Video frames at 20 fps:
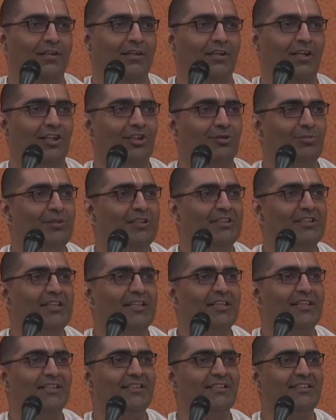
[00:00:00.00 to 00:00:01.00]
Lakshmi
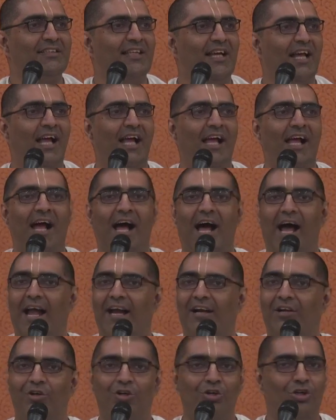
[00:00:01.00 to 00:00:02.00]
says,
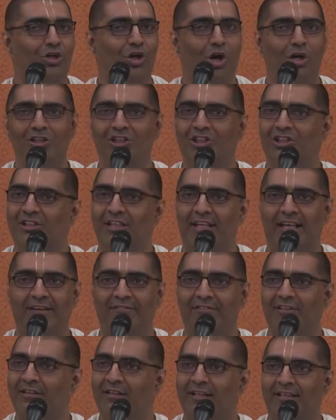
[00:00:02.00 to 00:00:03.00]
I do not stay
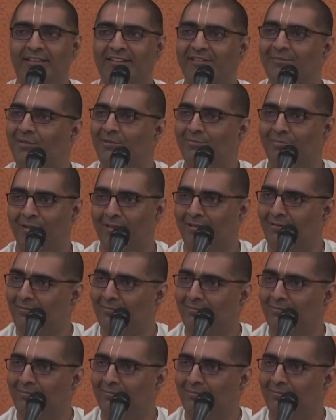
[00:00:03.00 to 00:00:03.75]
with lazy people.